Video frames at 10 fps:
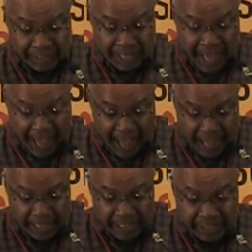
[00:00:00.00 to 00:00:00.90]

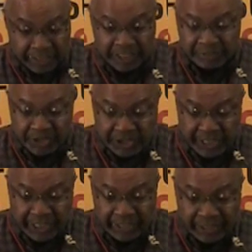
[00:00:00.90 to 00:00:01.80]
lie. This
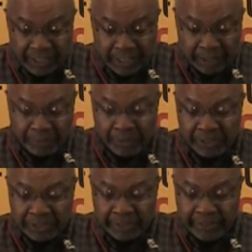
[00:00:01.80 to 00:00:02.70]
machine, the
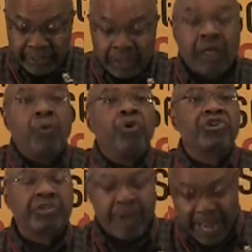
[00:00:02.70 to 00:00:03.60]
proletariat will
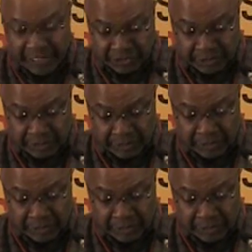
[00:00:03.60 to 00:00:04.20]
smash.